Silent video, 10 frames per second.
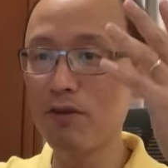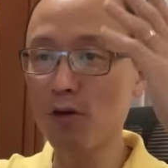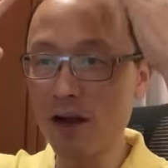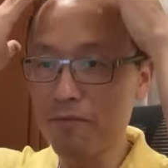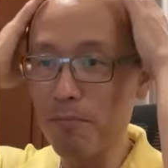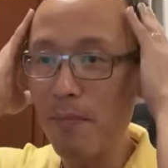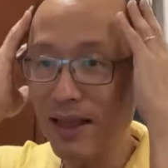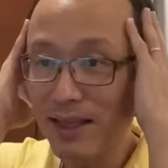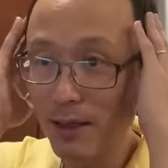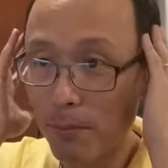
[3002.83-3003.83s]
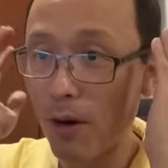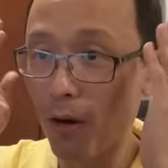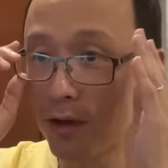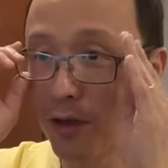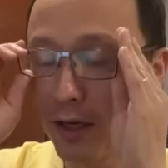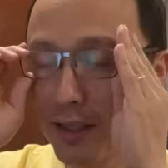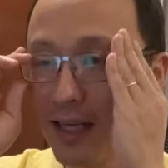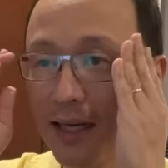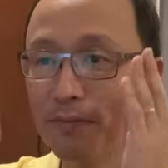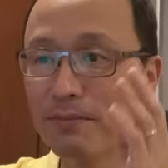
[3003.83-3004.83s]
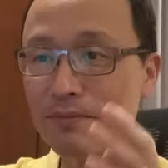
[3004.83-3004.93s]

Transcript: you have mental block, you understand?